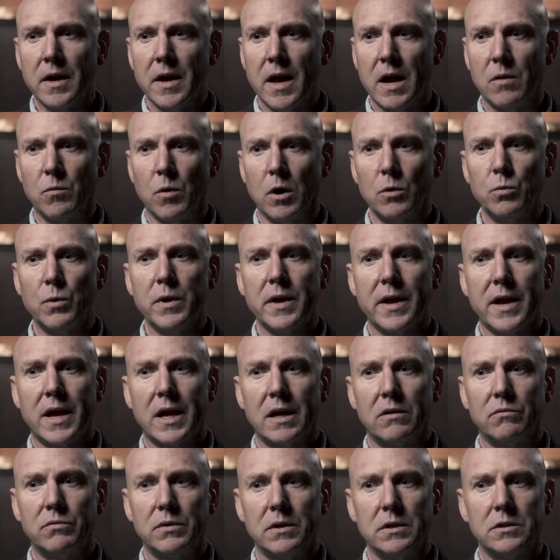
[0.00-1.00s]
And what we
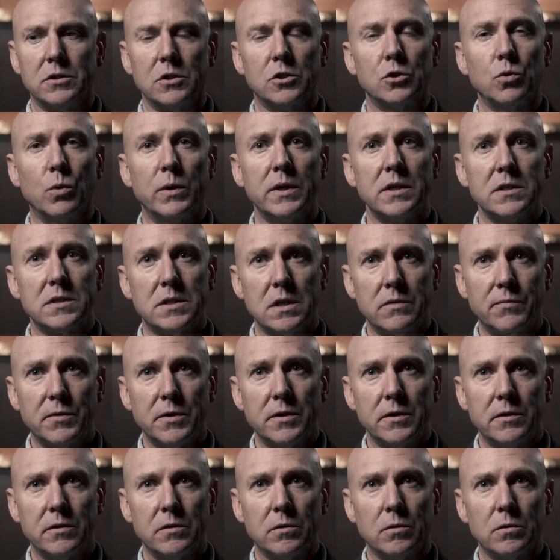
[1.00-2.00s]
have is a
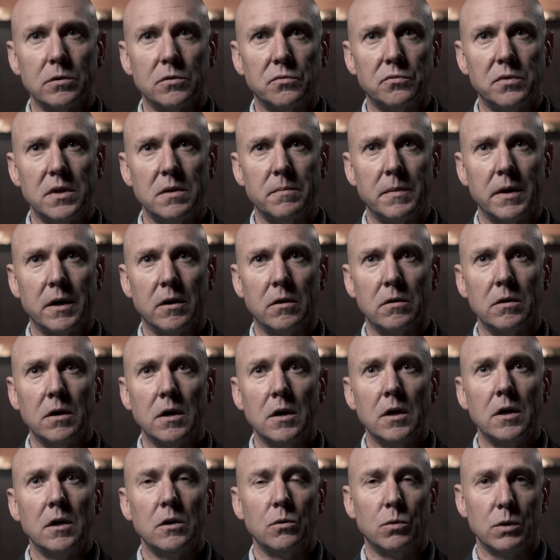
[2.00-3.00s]
27-year-old female
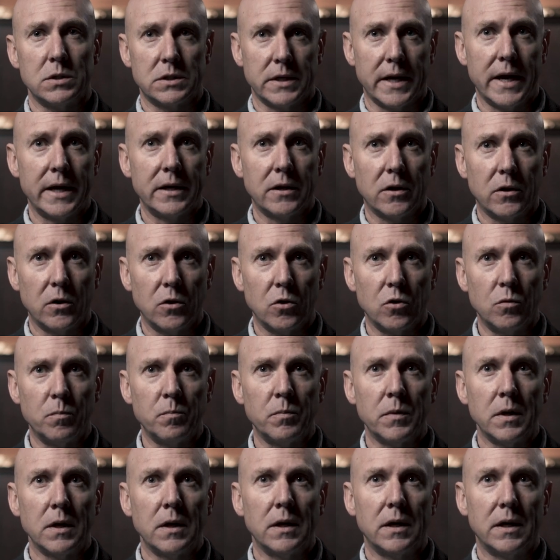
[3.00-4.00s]
who was at
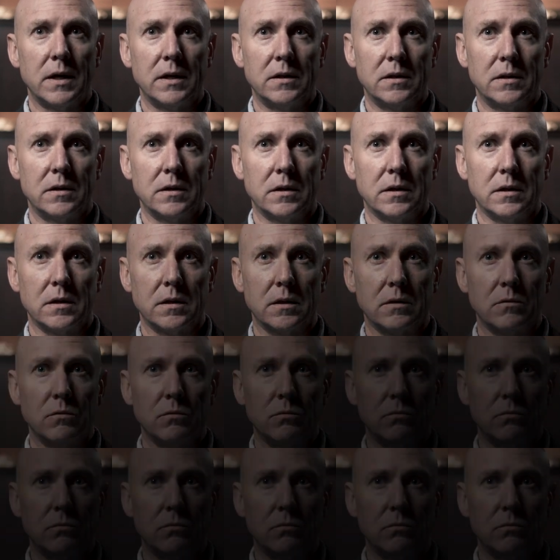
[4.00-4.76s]
home in the